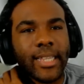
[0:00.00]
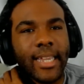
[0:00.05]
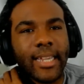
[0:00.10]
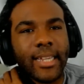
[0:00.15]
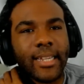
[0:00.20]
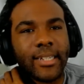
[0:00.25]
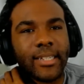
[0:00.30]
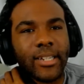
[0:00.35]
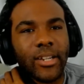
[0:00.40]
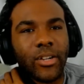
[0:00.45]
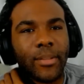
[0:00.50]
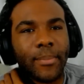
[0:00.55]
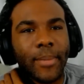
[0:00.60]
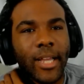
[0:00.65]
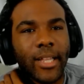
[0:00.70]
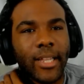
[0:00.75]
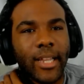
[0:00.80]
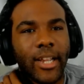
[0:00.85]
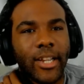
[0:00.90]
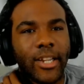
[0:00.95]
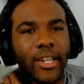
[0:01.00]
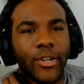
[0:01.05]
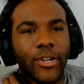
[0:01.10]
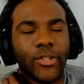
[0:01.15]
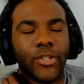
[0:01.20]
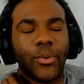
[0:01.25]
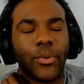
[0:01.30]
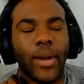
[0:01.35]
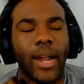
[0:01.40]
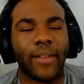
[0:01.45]
until about a year or
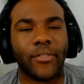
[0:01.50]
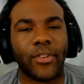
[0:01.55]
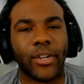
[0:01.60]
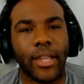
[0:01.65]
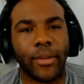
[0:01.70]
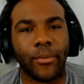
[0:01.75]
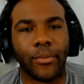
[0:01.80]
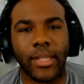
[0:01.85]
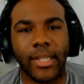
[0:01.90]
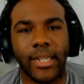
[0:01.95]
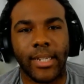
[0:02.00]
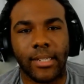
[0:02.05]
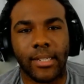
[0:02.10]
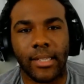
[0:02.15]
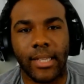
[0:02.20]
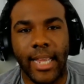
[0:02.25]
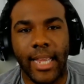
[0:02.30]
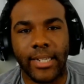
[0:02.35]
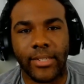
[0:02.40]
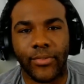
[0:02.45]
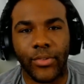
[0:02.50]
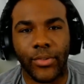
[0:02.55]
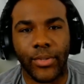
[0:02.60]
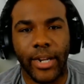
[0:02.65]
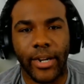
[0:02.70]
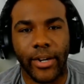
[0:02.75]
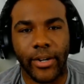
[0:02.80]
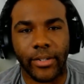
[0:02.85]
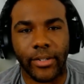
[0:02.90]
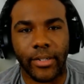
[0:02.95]
two after they release the last few
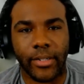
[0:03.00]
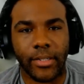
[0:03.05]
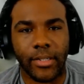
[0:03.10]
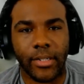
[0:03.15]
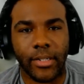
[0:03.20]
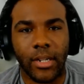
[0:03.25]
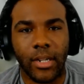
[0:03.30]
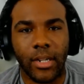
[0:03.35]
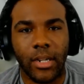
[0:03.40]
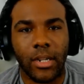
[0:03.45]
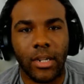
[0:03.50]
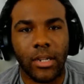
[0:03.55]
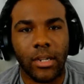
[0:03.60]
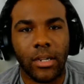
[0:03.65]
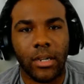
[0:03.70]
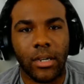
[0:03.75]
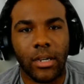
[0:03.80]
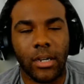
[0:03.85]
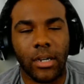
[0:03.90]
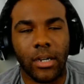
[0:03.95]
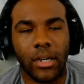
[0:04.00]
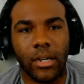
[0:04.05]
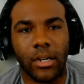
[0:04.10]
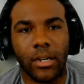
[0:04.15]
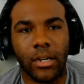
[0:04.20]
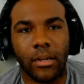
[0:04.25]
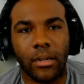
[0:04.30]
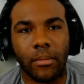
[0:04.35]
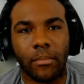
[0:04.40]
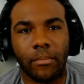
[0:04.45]
characters.
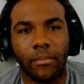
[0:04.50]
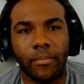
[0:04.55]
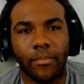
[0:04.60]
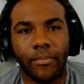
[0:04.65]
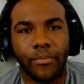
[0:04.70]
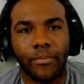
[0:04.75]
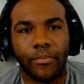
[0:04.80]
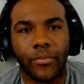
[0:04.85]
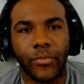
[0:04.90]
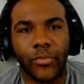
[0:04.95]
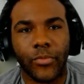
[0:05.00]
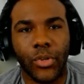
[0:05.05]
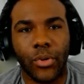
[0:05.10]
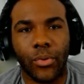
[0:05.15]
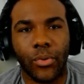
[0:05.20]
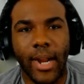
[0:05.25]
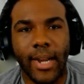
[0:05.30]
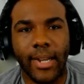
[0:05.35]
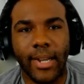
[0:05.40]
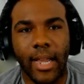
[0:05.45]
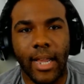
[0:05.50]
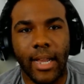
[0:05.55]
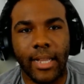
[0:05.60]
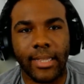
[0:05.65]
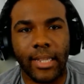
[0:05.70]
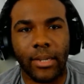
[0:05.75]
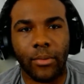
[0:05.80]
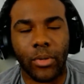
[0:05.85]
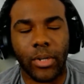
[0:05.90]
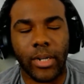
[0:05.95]
So right now, I
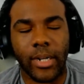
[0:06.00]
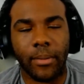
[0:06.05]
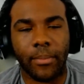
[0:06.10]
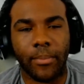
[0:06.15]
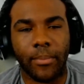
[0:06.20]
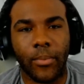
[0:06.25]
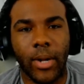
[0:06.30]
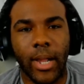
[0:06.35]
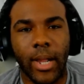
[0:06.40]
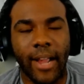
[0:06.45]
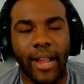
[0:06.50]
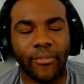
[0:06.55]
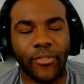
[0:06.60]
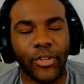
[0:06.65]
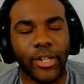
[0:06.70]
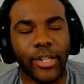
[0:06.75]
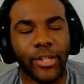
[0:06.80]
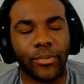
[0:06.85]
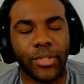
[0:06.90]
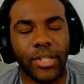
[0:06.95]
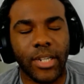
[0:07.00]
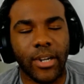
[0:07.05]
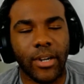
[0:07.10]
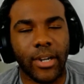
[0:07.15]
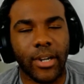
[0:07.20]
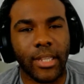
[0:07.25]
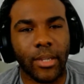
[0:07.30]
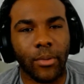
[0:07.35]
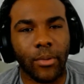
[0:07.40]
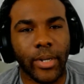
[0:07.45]
think after Guilty Gear, I
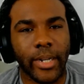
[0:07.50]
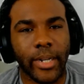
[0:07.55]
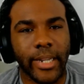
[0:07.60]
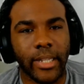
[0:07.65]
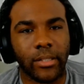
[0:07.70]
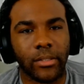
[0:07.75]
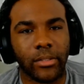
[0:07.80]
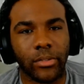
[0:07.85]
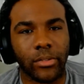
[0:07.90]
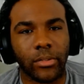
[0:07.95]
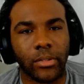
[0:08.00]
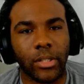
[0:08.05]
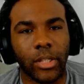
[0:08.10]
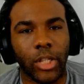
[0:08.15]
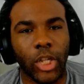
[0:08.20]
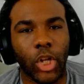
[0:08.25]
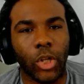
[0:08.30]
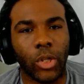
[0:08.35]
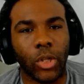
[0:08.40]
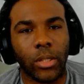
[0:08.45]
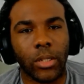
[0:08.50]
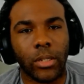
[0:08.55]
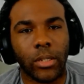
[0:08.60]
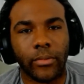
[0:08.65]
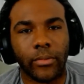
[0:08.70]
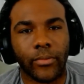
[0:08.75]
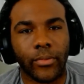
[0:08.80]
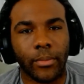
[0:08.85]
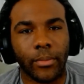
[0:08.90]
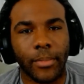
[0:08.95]
think we're gonna hit a little lull
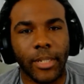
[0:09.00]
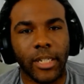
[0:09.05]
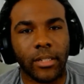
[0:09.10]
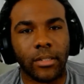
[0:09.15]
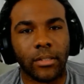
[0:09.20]
for a bit.